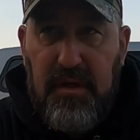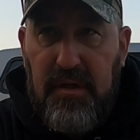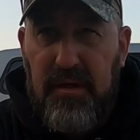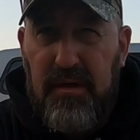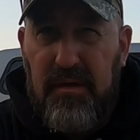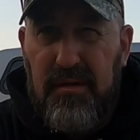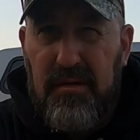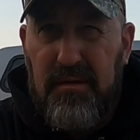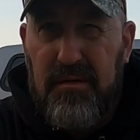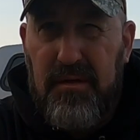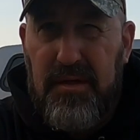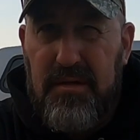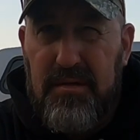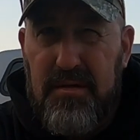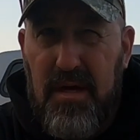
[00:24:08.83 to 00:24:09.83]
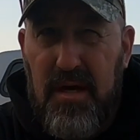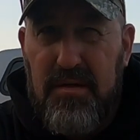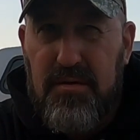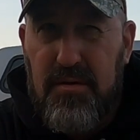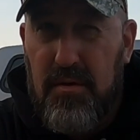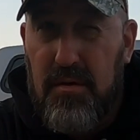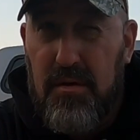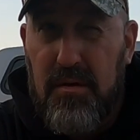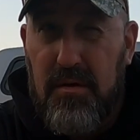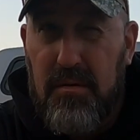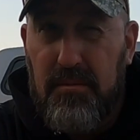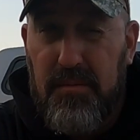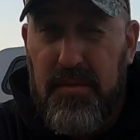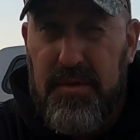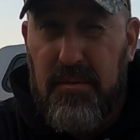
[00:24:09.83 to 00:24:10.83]
and he's not sure,
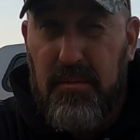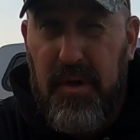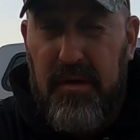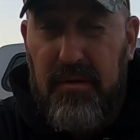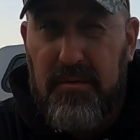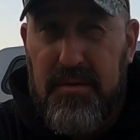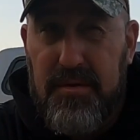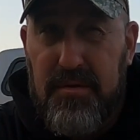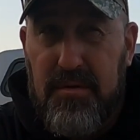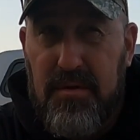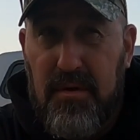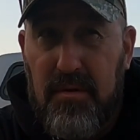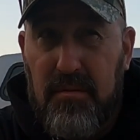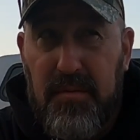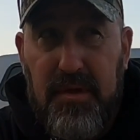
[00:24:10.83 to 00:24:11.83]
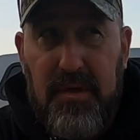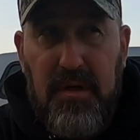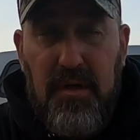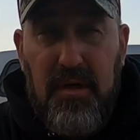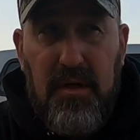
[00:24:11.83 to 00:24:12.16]
Mr. Mike wasn't sure, but